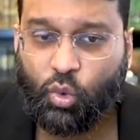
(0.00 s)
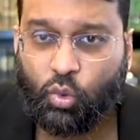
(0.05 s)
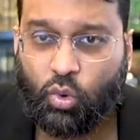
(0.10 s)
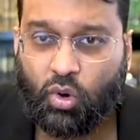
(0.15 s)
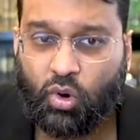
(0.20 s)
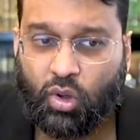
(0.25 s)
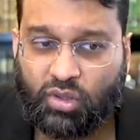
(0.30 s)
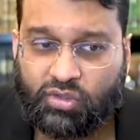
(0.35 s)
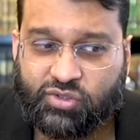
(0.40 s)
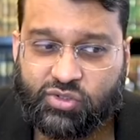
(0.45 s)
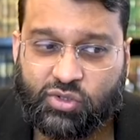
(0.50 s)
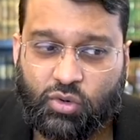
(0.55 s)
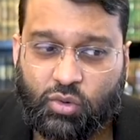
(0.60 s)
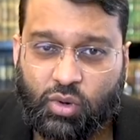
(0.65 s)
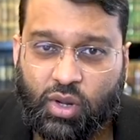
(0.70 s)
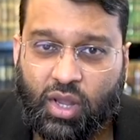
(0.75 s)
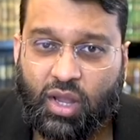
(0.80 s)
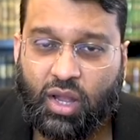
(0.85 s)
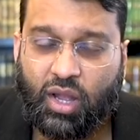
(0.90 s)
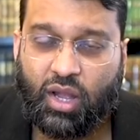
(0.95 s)
were also,
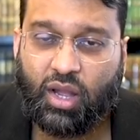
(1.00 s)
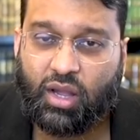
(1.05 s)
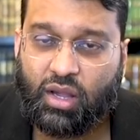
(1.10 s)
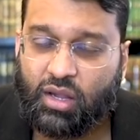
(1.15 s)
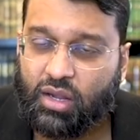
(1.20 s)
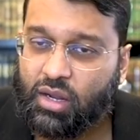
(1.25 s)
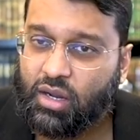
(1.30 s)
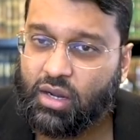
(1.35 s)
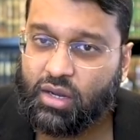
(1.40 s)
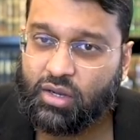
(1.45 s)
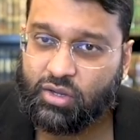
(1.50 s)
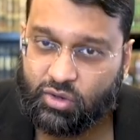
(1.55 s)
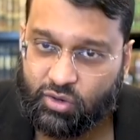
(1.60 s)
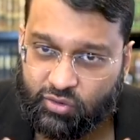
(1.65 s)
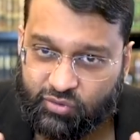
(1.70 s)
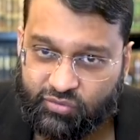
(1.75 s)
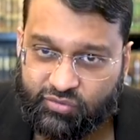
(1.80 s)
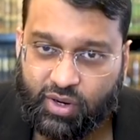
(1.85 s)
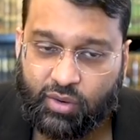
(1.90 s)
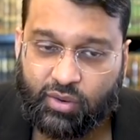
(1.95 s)
uh, uh, you
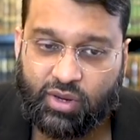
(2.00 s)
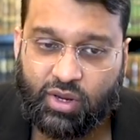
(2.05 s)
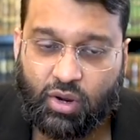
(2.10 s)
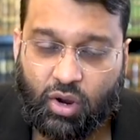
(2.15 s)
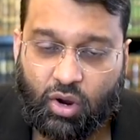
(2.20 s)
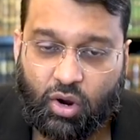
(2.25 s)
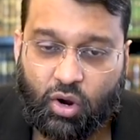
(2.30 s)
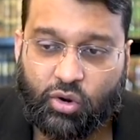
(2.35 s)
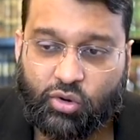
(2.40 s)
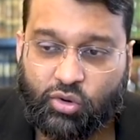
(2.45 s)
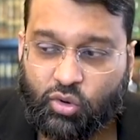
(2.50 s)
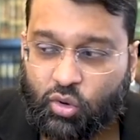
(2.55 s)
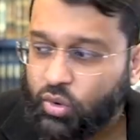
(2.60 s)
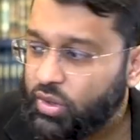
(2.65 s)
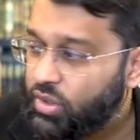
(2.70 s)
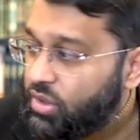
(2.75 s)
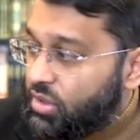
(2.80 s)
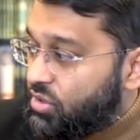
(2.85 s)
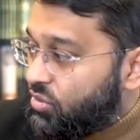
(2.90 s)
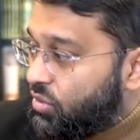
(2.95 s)
know, very hardcore
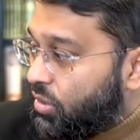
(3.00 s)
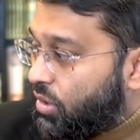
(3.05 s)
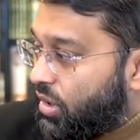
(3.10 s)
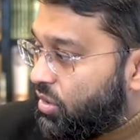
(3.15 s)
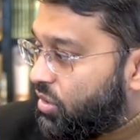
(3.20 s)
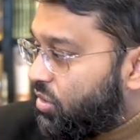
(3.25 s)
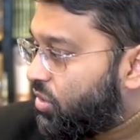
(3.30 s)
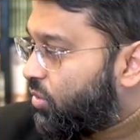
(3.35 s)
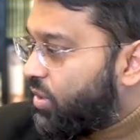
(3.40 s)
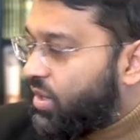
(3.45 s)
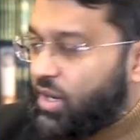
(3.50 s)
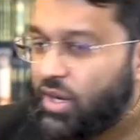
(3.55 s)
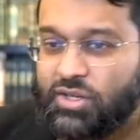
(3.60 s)
in this regard. You know what?